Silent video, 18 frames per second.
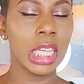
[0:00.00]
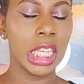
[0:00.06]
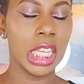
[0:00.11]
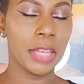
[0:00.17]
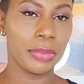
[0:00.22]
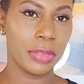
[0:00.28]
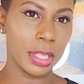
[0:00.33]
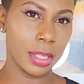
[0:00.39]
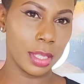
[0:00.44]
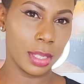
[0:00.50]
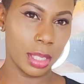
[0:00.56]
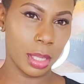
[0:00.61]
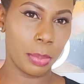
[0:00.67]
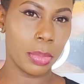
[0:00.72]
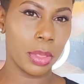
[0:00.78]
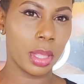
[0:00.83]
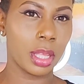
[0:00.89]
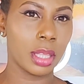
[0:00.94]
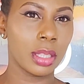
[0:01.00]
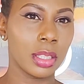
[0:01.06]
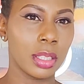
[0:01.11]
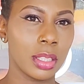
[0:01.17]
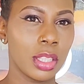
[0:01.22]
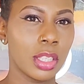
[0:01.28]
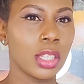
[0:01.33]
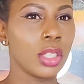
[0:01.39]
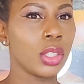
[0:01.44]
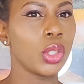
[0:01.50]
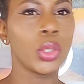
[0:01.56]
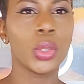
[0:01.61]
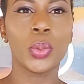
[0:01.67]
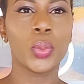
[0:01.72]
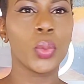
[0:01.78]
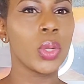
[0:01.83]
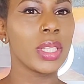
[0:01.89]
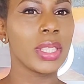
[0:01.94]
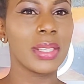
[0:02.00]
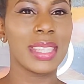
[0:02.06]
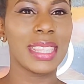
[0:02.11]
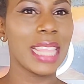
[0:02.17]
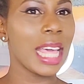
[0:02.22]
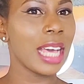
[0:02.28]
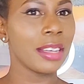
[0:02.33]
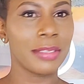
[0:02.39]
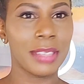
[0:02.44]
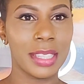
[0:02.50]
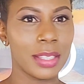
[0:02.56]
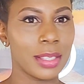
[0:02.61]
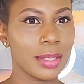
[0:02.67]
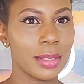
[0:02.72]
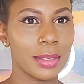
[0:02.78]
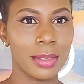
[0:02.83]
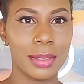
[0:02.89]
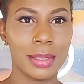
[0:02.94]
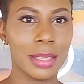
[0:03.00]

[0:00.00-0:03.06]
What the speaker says: if this is something you want to delve into.